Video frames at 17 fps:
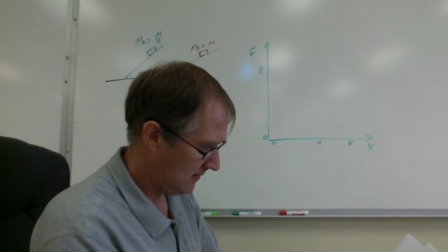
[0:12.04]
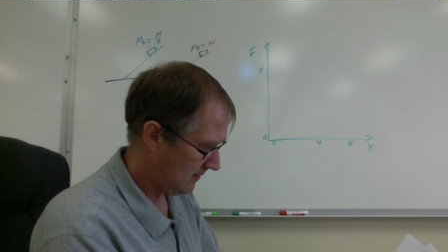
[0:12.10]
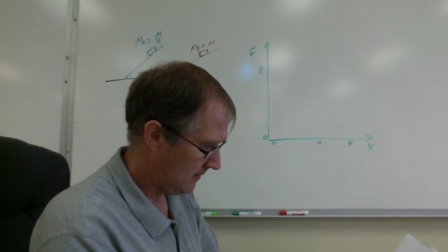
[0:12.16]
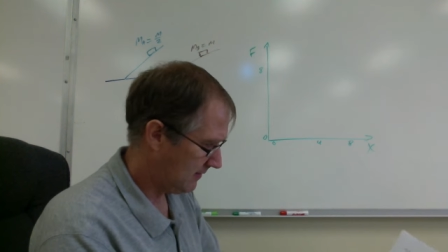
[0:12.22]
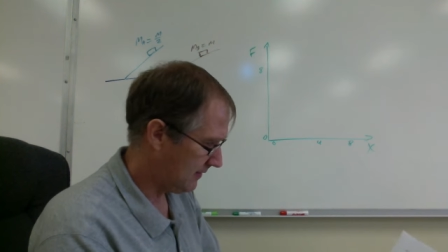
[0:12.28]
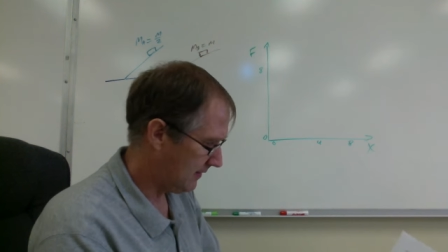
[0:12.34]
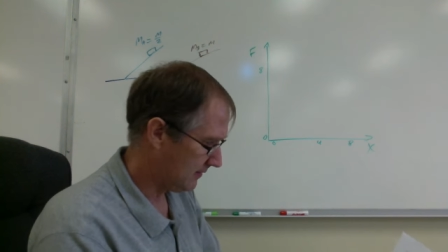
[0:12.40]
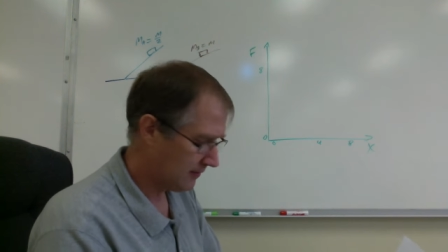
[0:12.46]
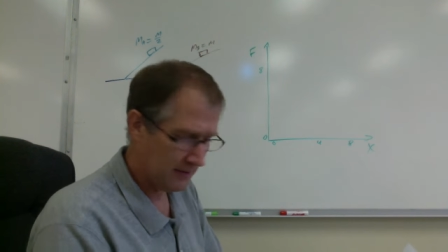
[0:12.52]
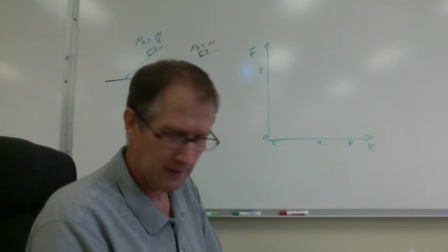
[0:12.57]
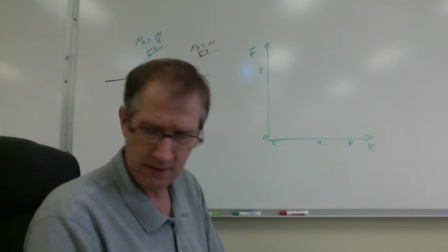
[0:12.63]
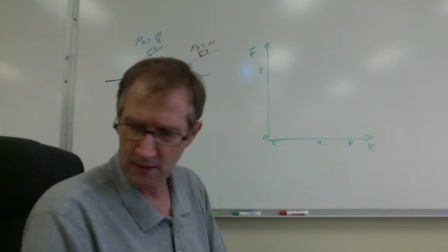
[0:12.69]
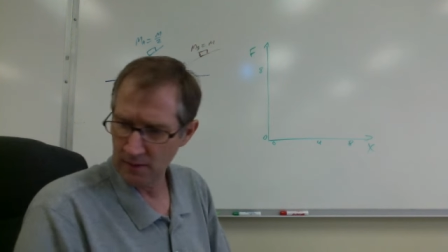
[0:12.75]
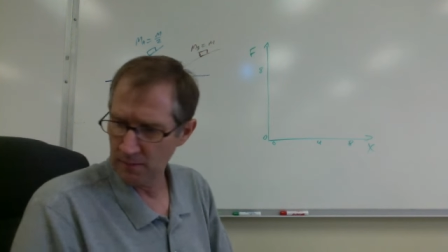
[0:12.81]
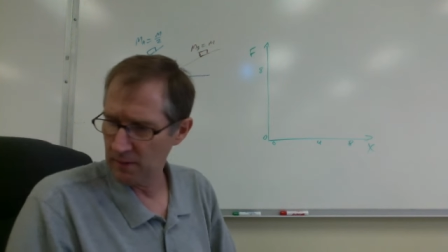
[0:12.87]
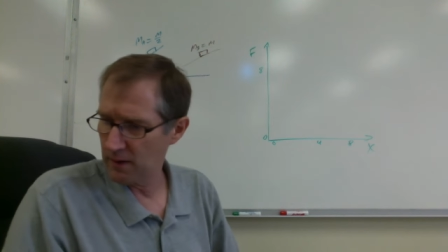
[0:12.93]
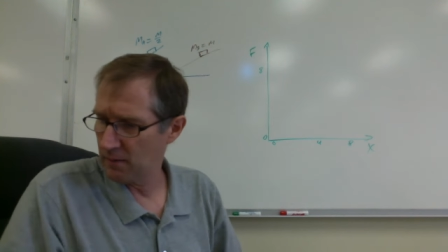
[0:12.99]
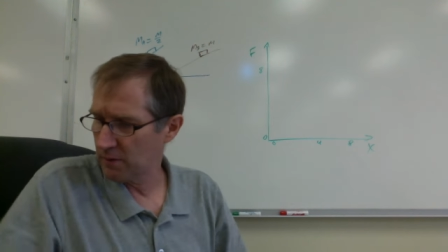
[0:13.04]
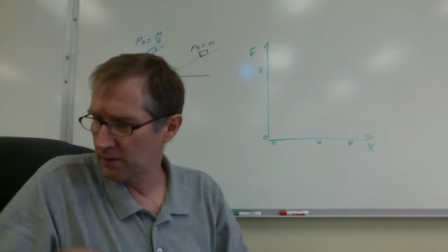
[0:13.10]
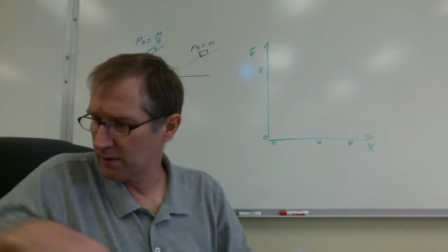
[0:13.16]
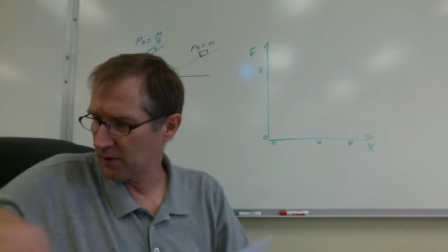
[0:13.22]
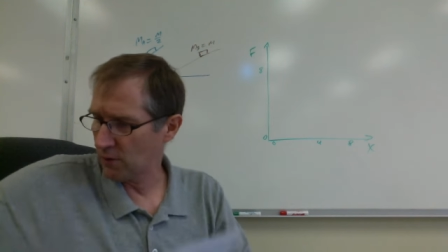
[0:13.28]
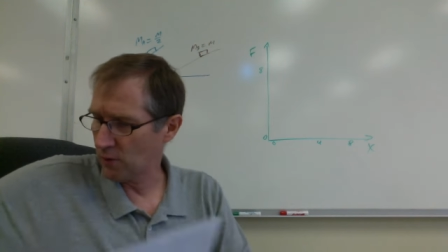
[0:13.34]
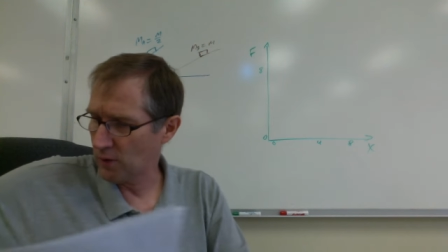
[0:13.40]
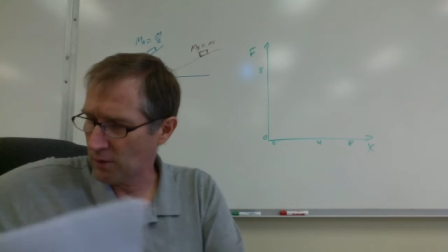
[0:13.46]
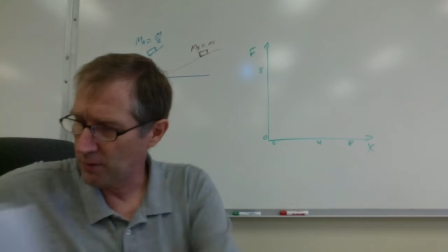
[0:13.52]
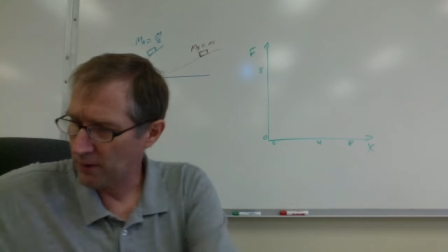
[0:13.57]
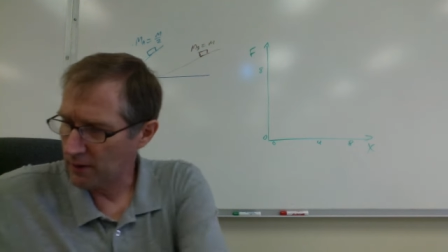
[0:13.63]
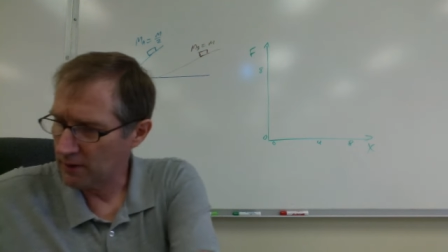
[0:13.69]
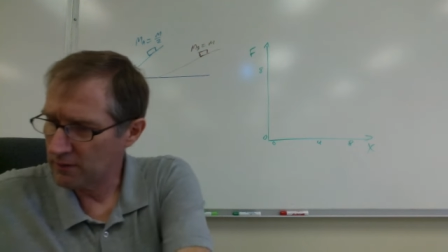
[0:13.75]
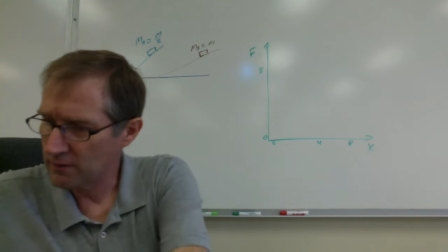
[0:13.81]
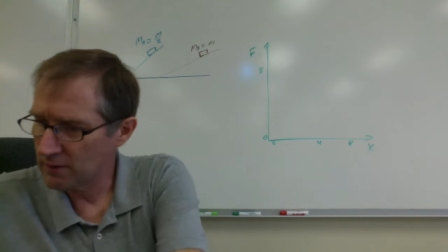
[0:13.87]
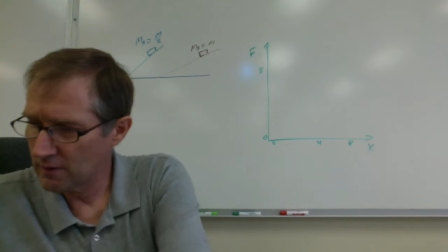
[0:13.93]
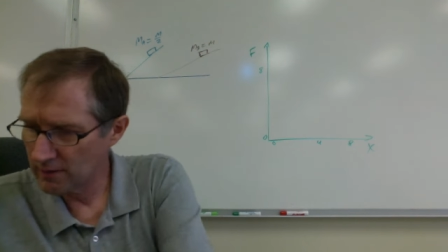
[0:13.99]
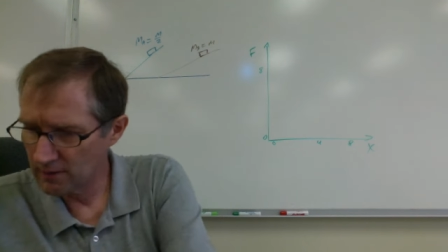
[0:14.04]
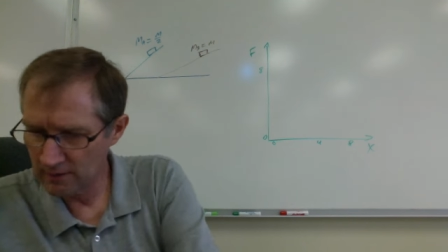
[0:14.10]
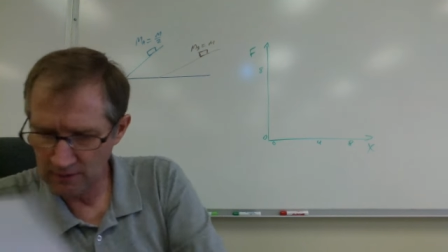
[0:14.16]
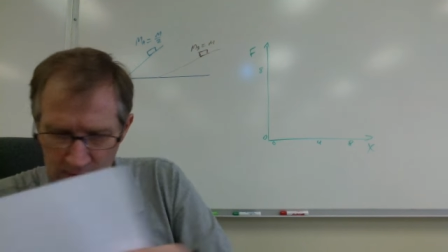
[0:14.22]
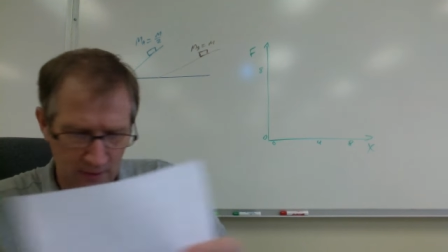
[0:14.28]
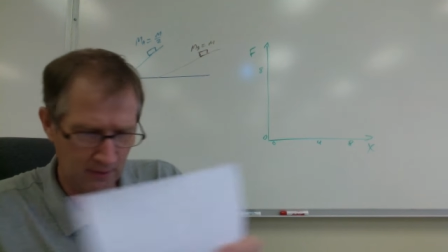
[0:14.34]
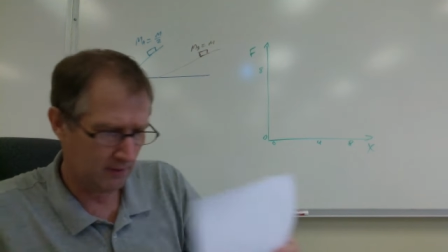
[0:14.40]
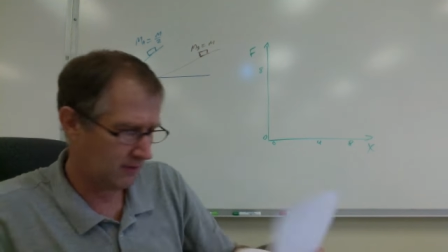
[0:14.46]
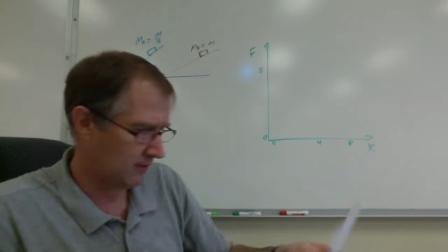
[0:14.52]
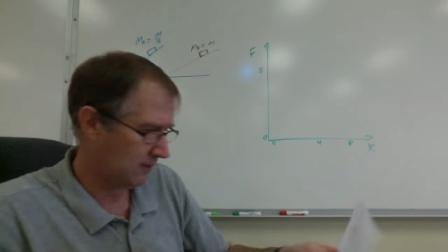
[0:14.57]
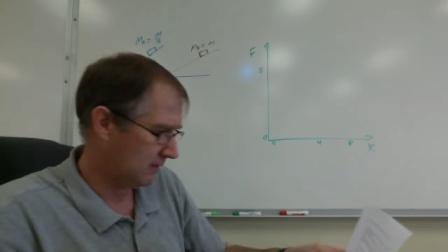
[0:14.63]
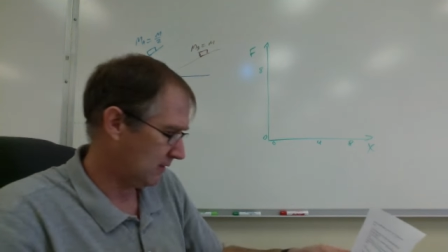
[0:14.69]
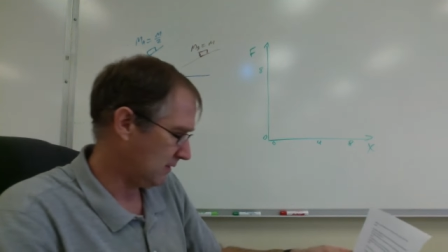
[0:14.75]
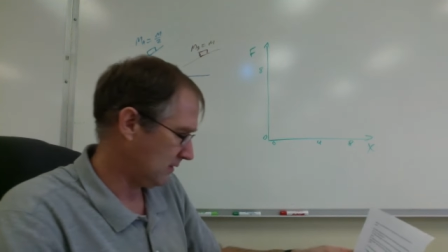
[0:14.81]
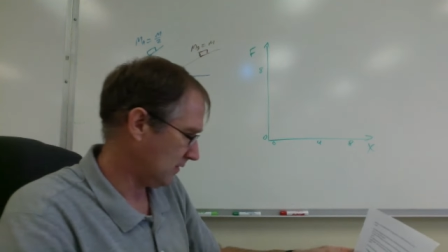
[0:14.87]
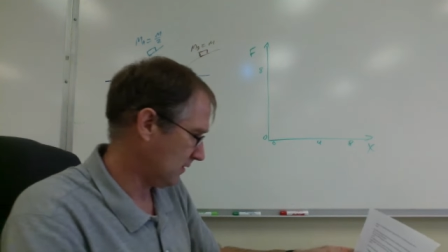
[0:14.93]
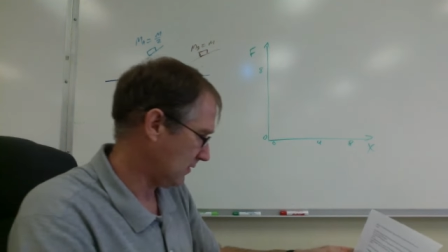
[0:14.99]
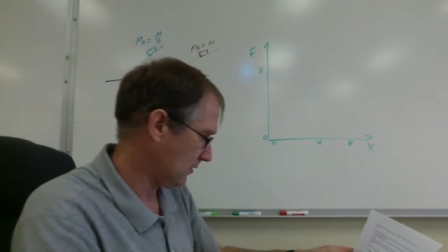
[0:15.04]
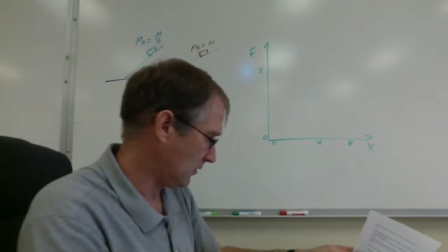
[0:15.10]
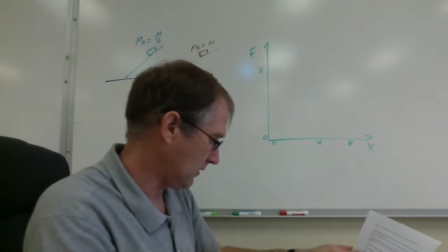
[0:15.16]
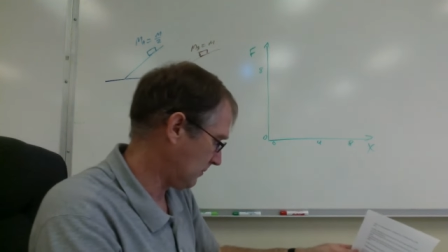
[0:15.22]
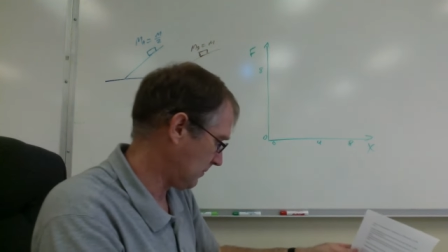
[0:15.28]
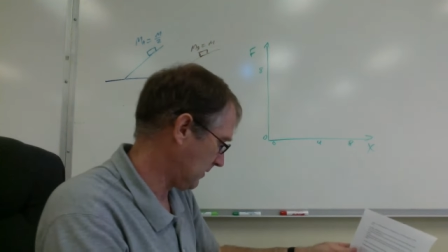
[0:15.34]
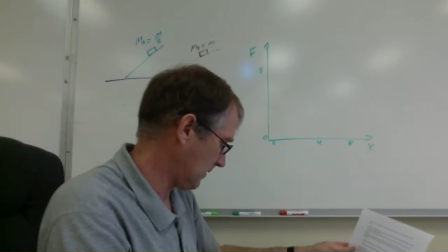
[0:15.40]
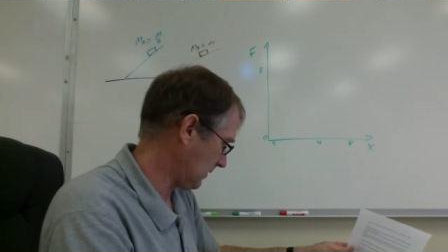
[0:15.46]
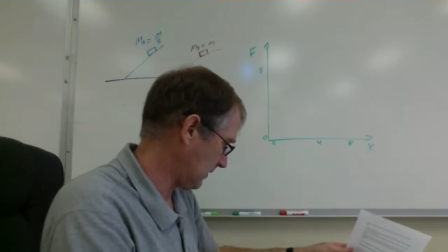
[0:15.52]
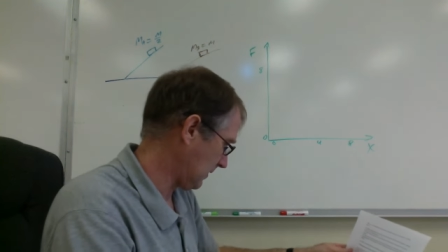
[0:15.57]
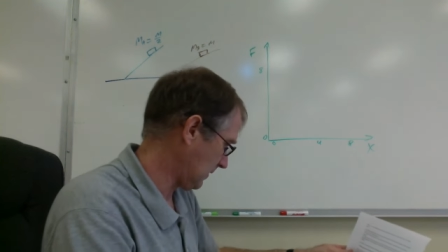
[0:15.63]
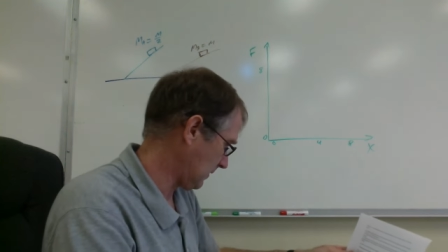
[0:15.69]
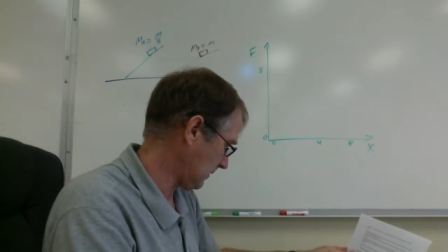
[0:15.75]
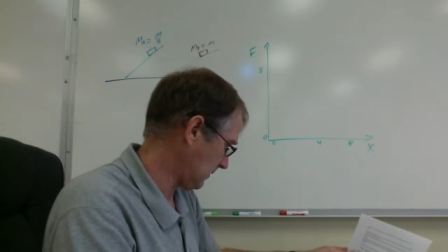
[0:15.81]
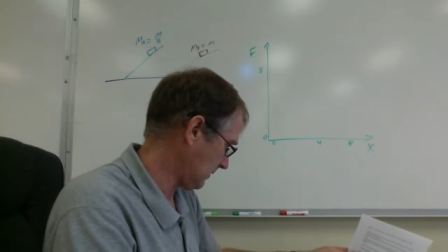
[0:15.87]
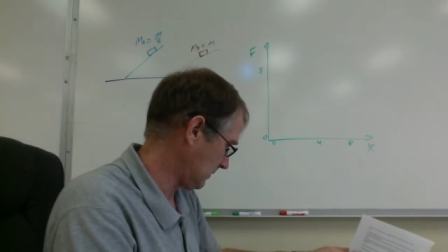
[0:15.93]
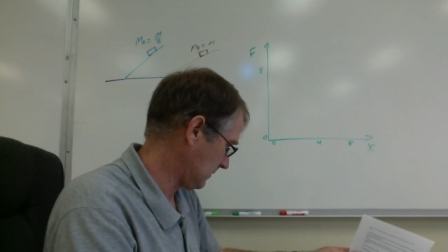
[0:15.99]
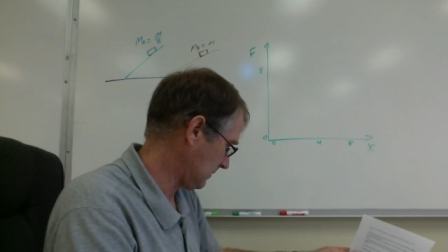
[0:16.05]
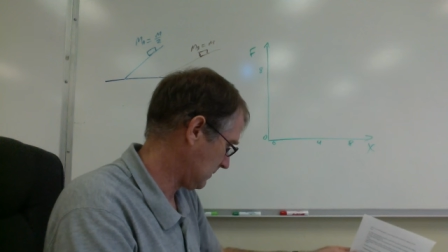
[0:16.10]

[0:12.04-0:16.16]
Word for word: this is going to be, I'm looking at the wrong page, this is going to be uh,